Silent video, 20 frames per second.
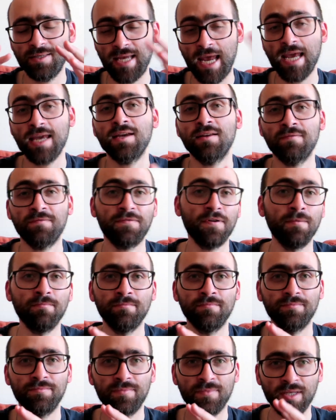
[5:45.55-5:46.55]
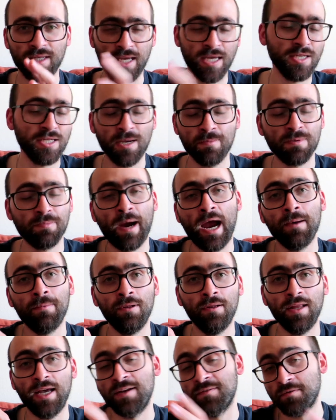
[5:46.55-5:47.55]
taken from the King James
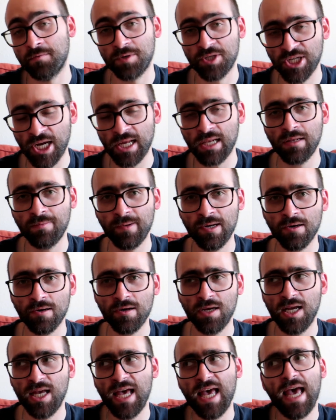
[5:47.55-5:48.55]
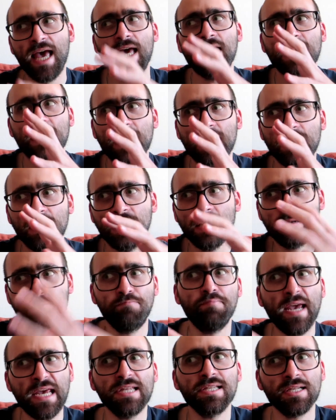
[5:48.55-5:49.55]
Bible and from Shakespeare, is
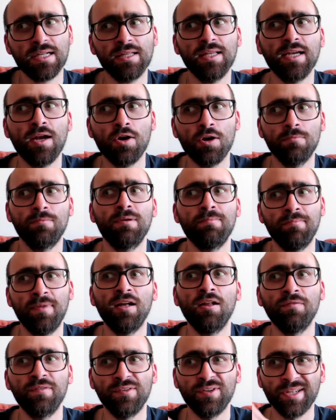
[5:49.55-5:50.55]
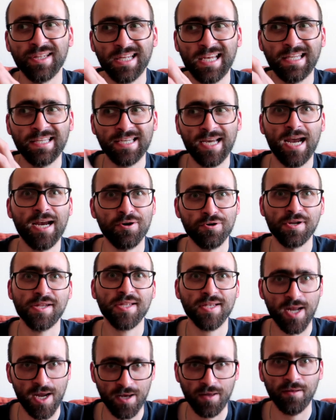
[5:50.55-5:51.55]
basically Herman Melville's entire
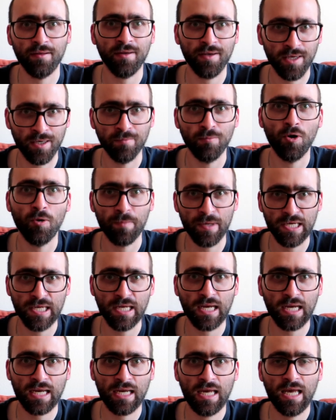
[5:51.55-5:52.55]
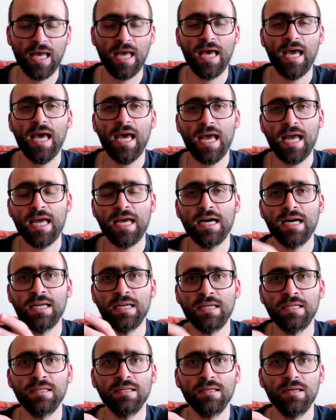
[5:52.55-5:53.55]
style in Moby Dick.
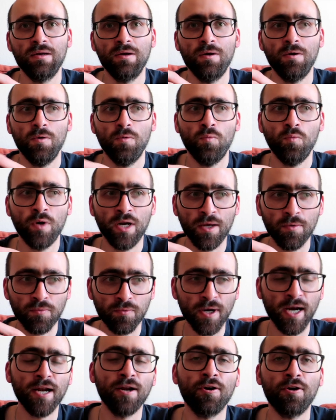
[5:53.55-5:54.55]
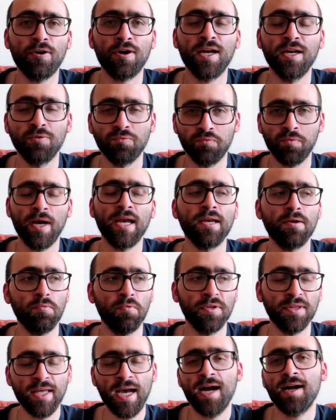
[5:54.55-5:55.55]
And when a writer can write
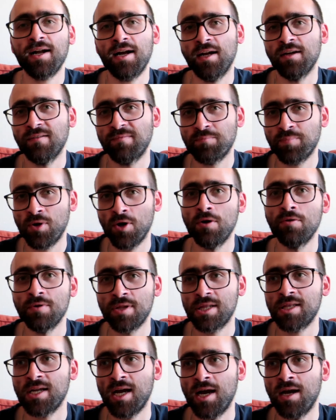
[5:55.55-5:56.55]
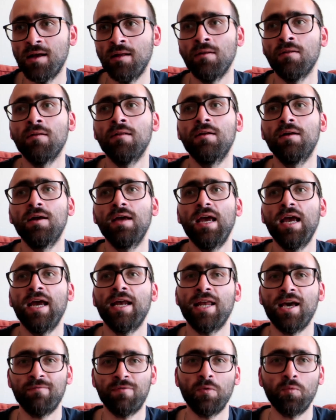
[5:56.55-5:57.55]
with that kind of prose style
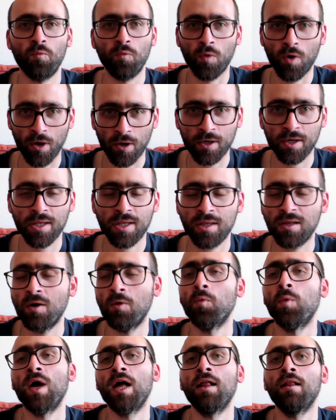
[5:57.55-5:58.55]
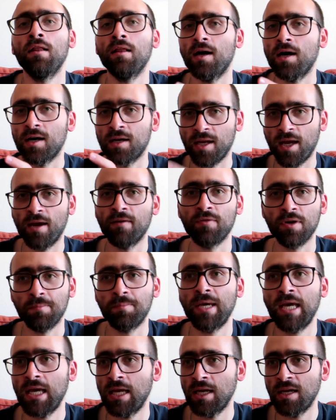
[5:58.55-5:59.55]
and have it work so well on every
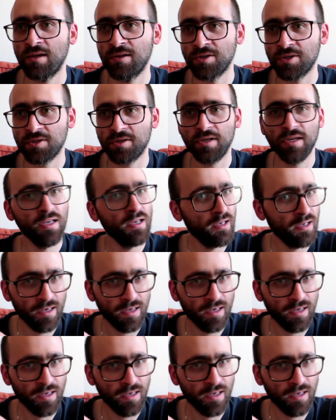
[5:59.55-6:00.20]
page,